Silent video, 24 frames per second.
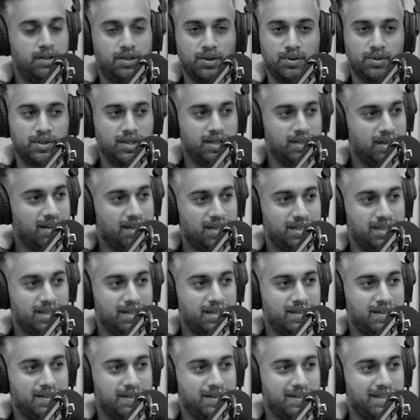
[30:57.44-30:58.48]
Don't think
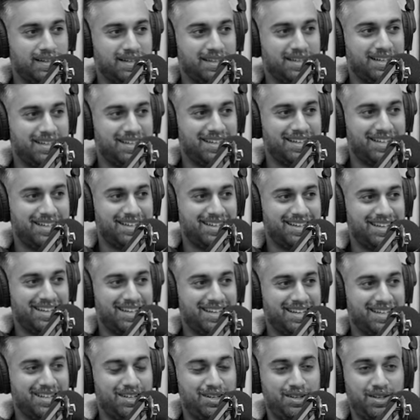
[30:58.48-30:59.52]
like that.
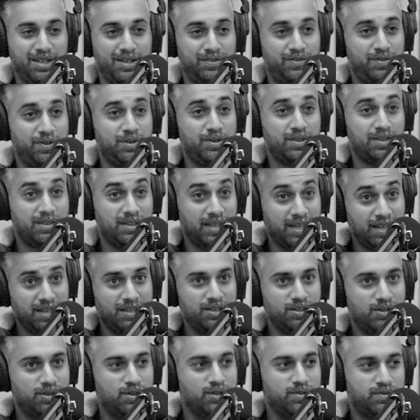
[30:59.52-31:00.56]
If you
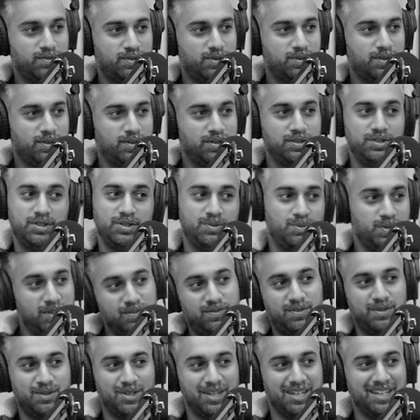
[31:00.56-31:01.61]
think you're going to fall, you
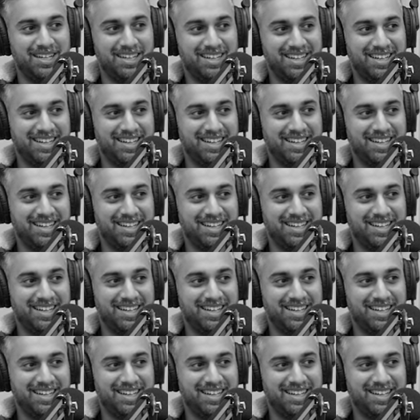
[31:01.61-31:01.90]
will fall.